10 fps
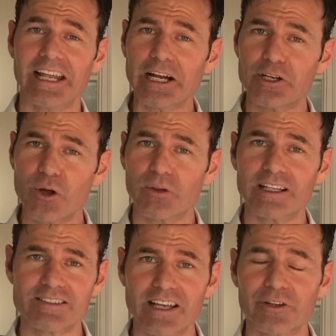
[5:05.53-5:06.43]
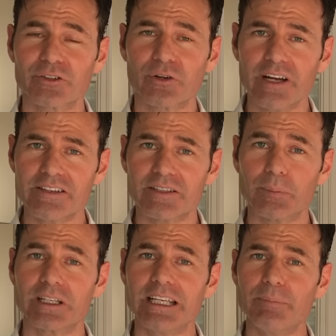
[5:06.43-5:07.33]
And I know that sounds crazy,
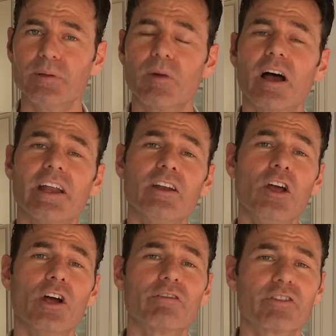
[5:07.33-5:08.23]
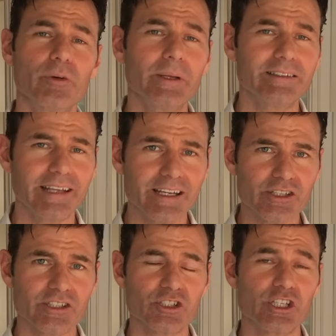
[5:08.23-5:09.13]
but keep in mind,
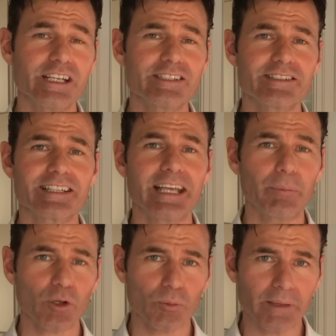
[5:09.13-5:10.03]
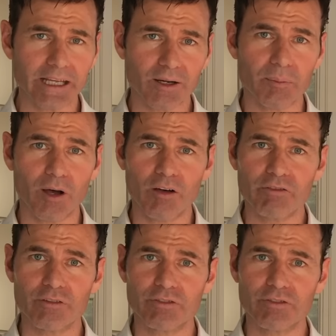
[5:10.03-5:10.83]
fermentation changes the chemical makeup of the